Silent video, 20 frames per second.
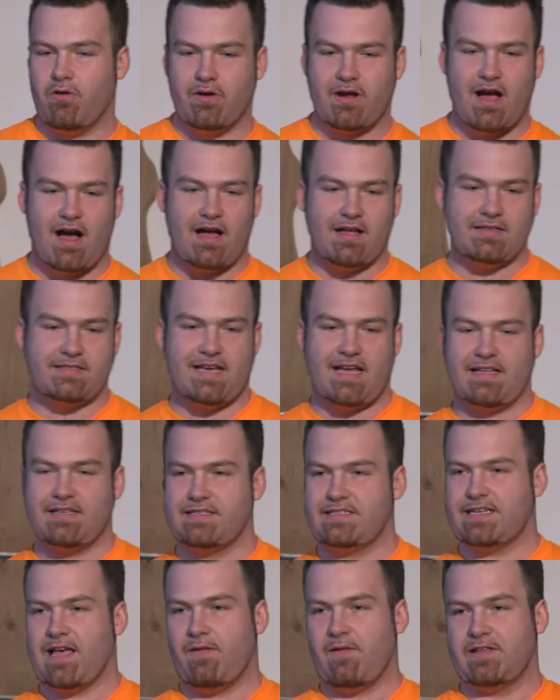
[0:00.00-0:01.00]
own
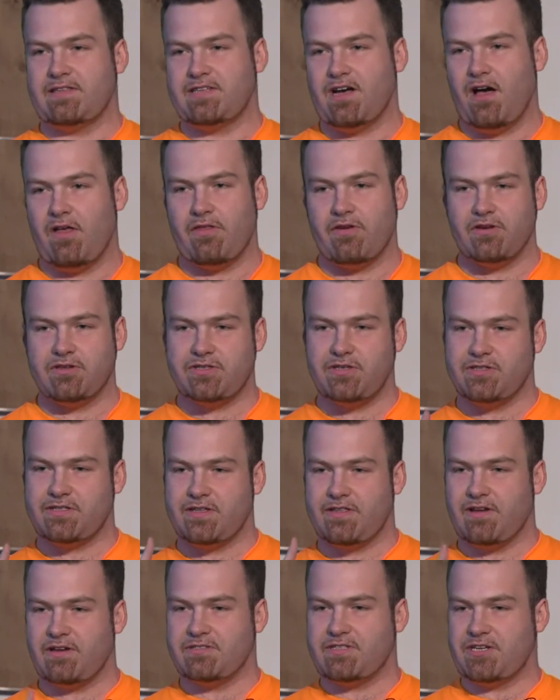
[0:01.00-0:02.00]
content, sell it to others
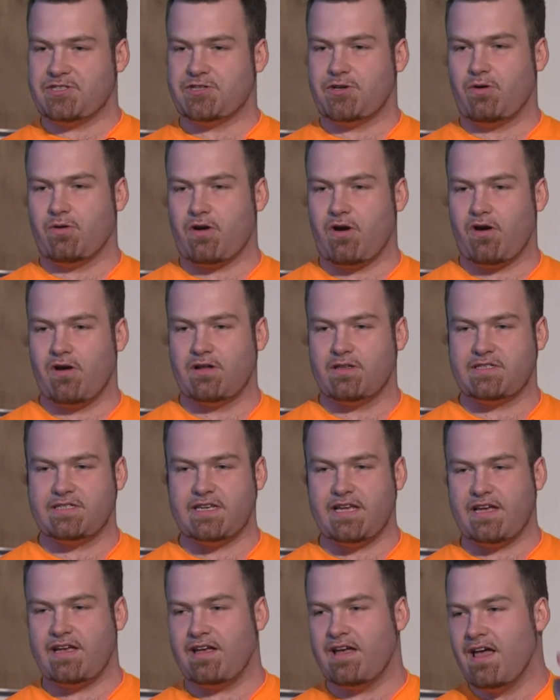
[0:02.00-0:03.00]
using their digital
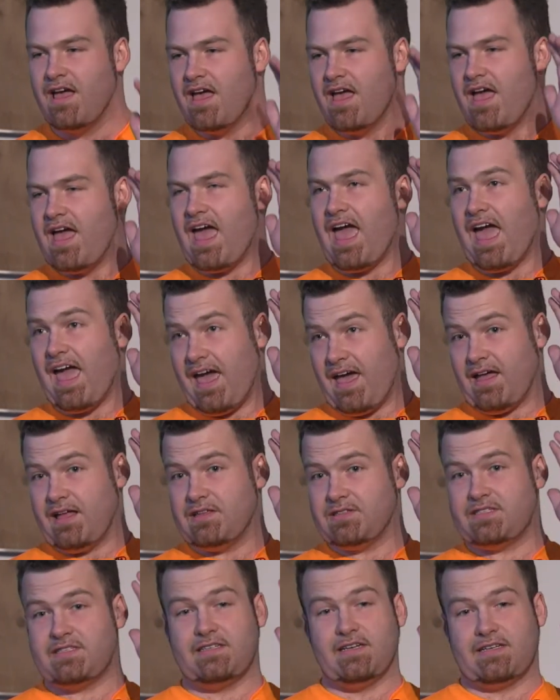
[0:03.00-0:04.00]
currency,
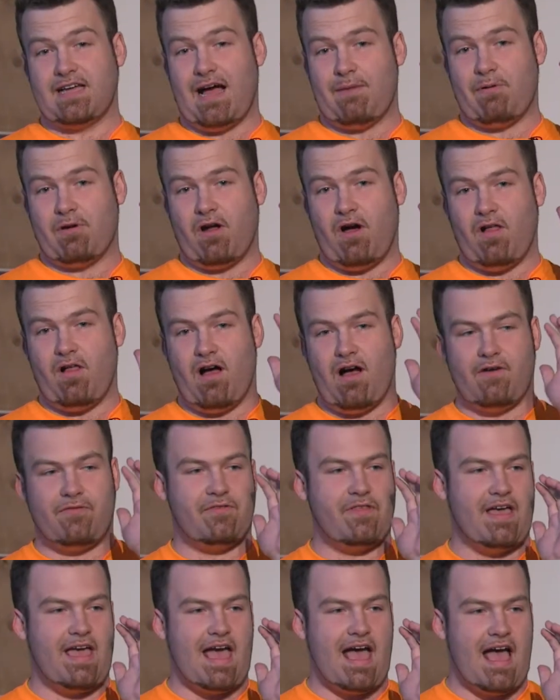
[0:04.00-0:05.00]
and to top it all
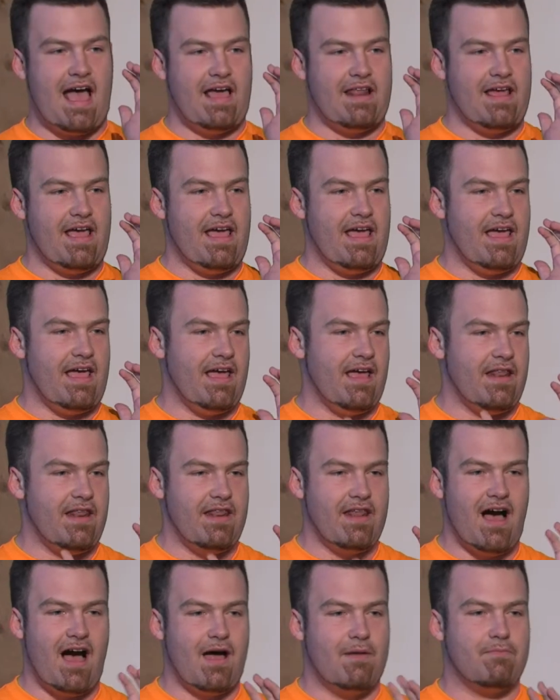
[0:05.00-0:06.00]
off, they had a
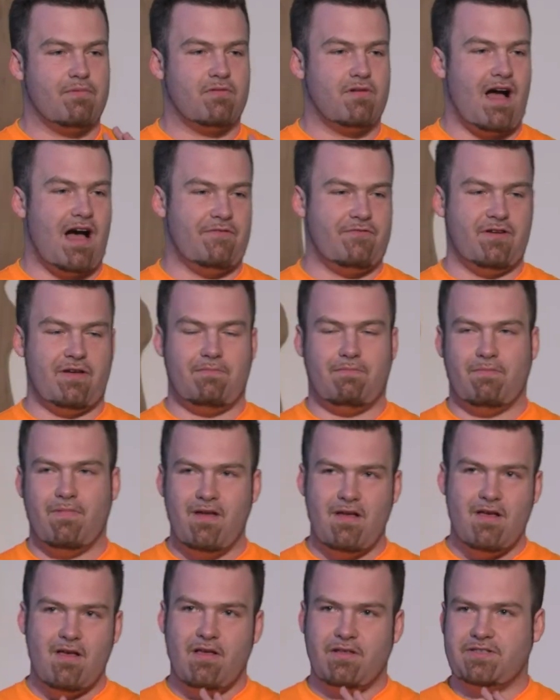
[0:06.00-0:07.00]
nonprofit
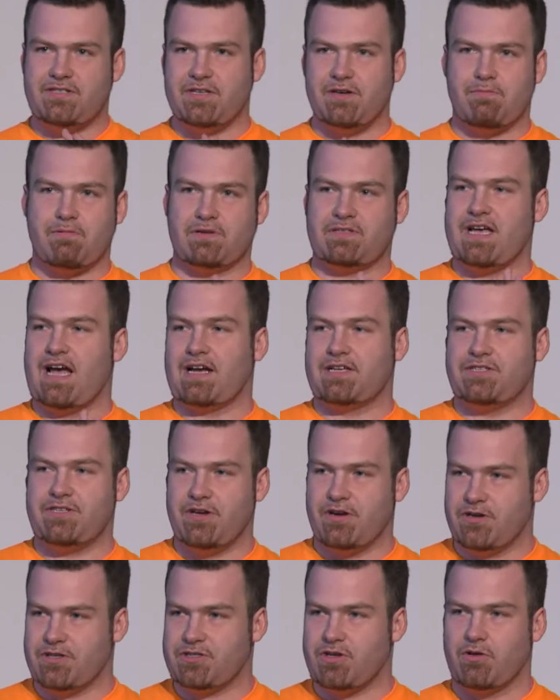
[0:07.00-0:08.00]
to protect
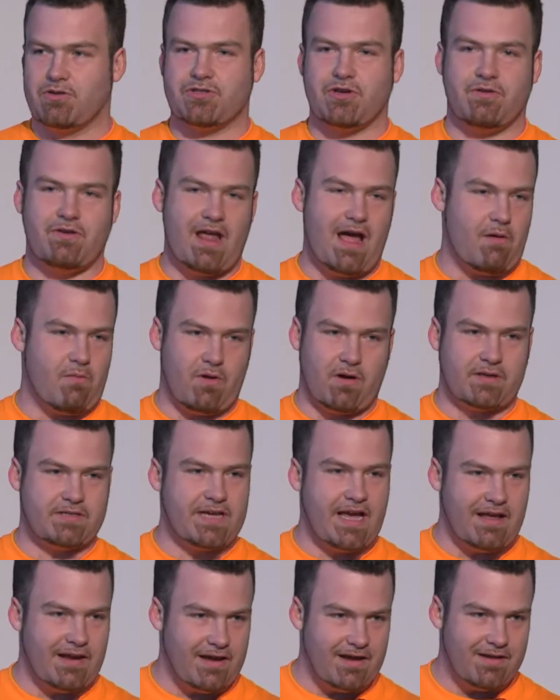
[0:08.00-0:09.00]
your social network
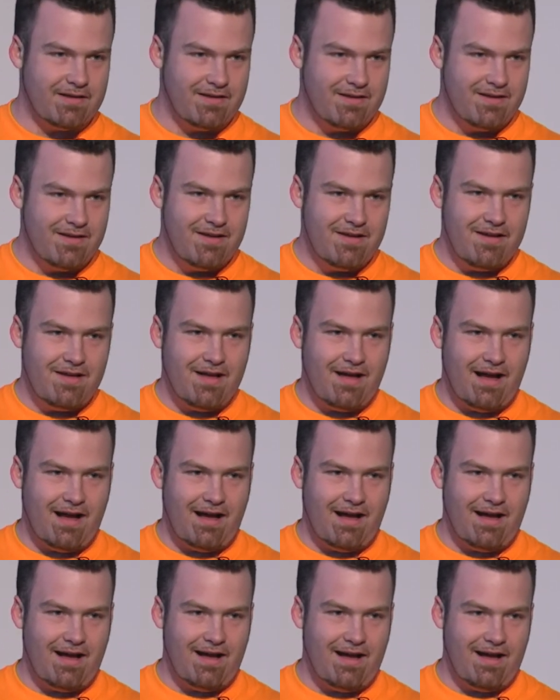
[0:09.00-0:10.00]
data.
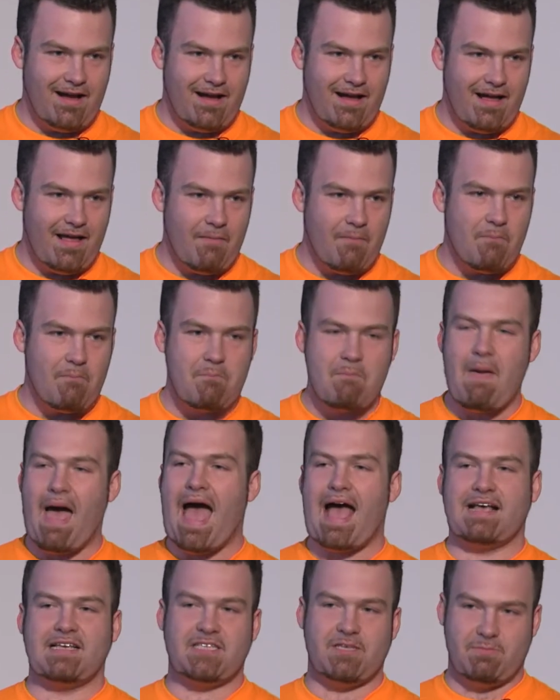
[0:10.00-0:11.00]
Uh,
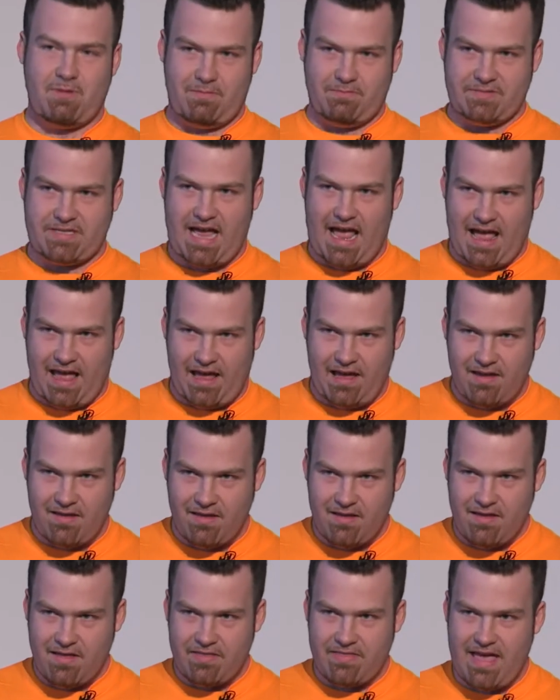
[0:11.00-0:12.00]
maximum day,
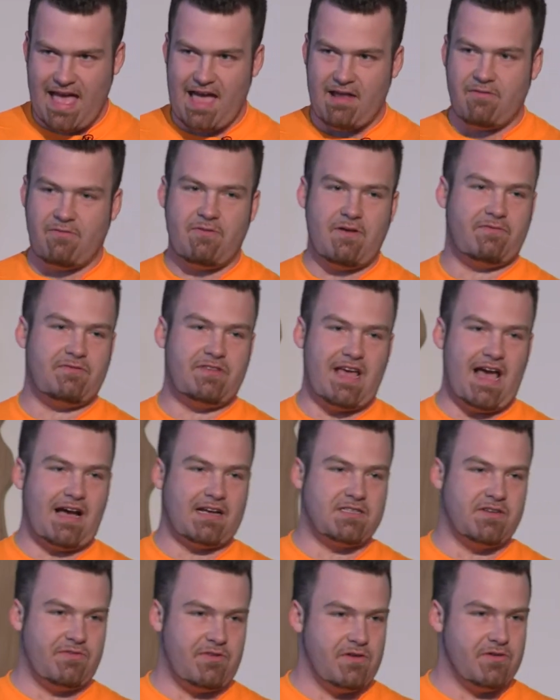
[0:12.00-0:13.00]
they had 50
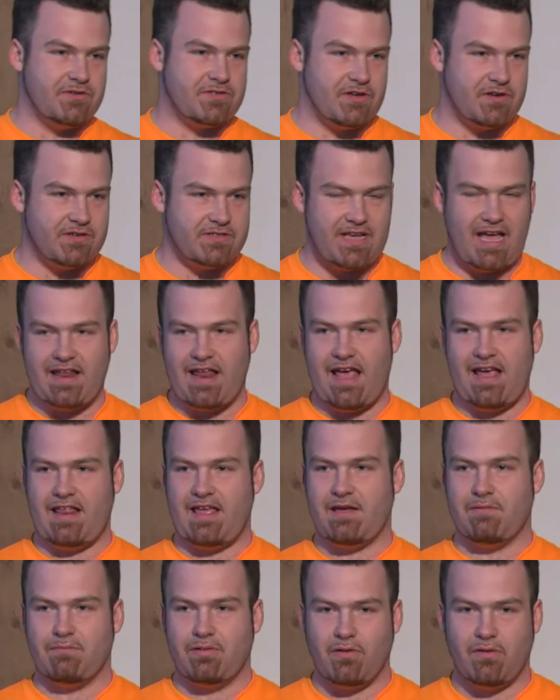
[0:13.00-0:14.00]
active users and
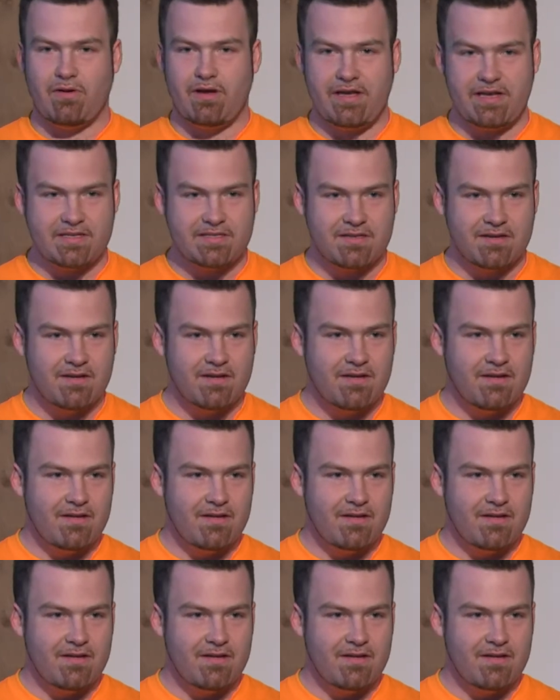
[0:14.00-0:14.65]
80 employees.